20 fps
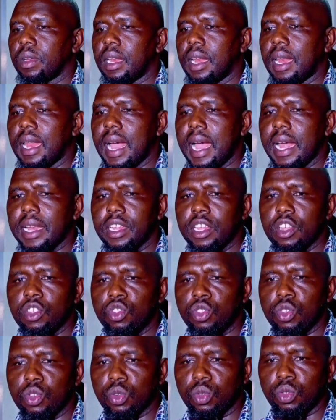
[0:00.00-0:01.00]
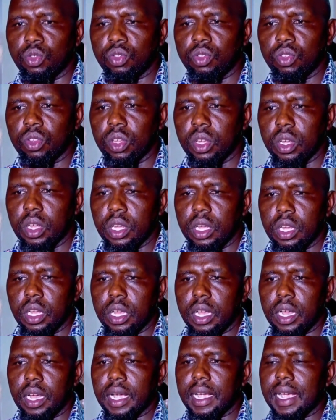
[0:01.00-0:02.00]
land issues
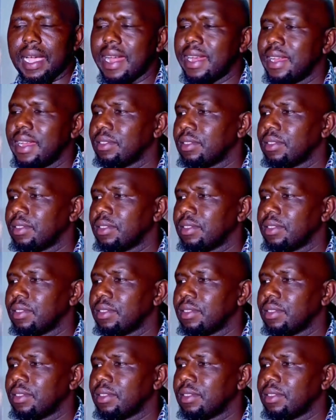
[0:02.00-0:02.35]
can